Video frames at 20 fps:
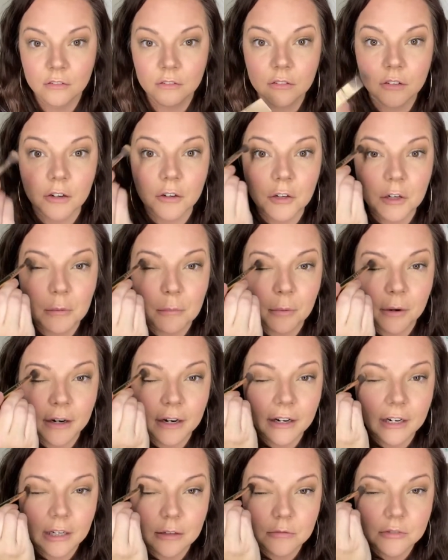I'm gonna bring
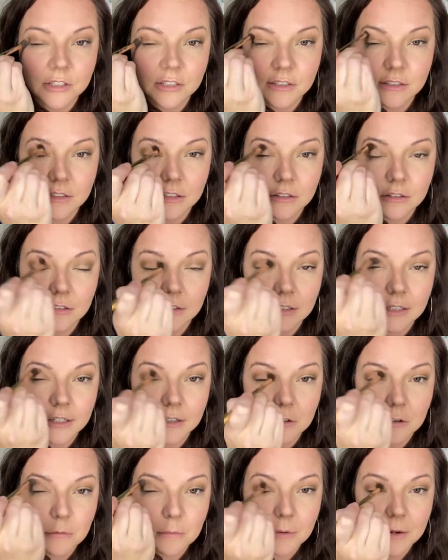it up just a
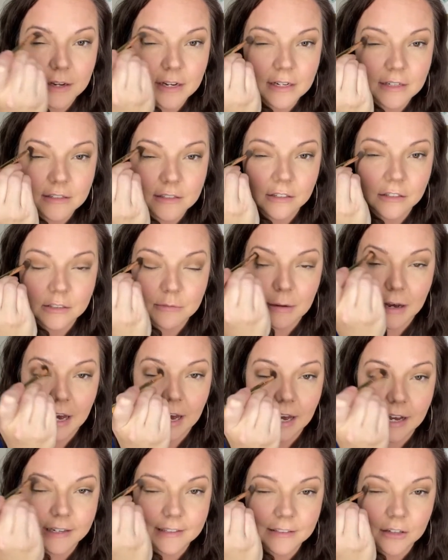little bit because my
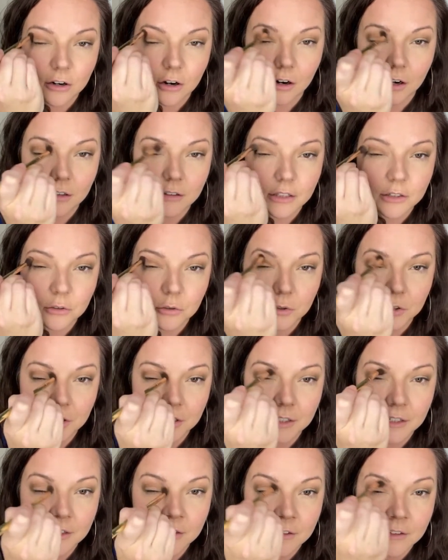eyes are a little
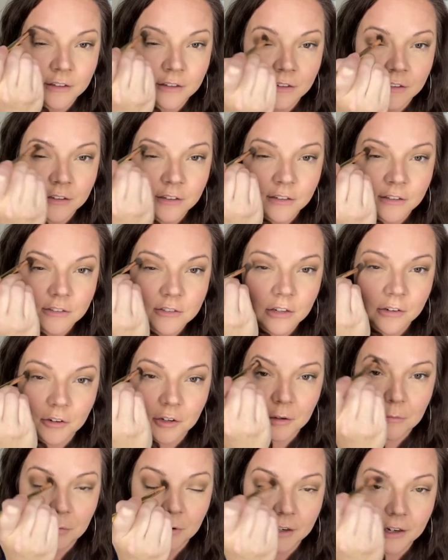hooded. So I'm
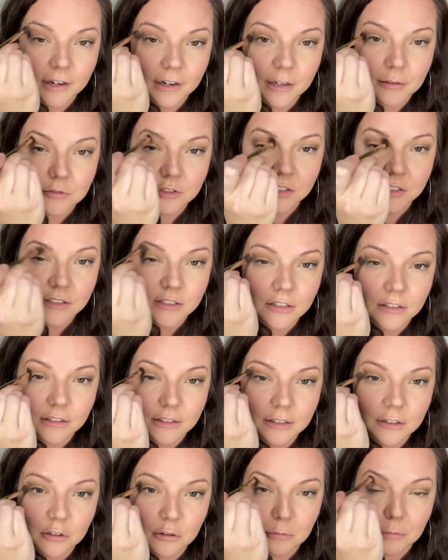gonna bring it up just a
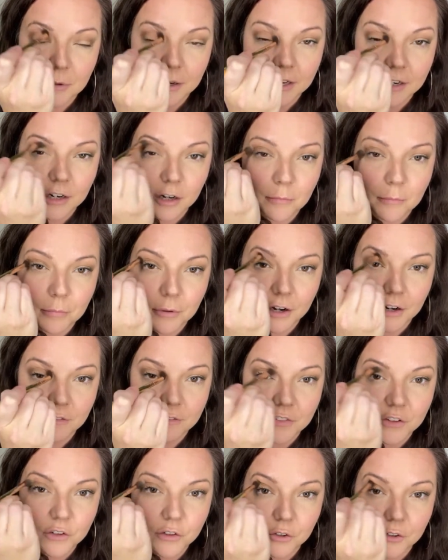little bit above
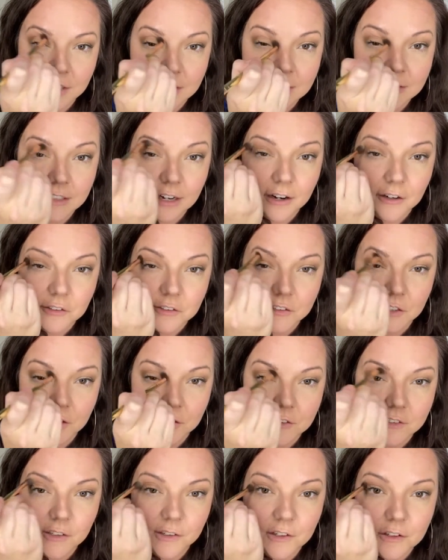the crease also
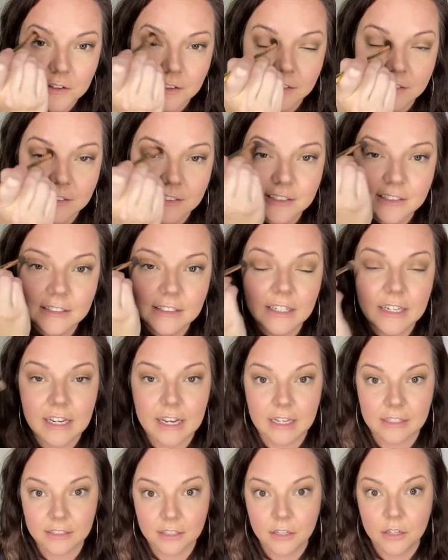so you can see
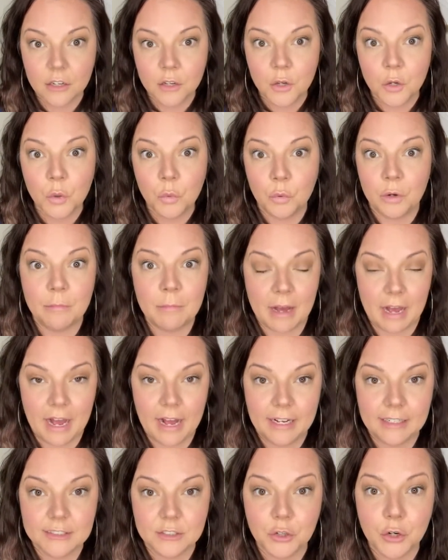it when my
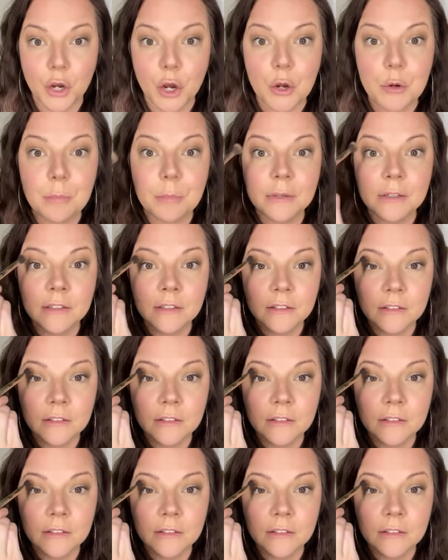eyes are open.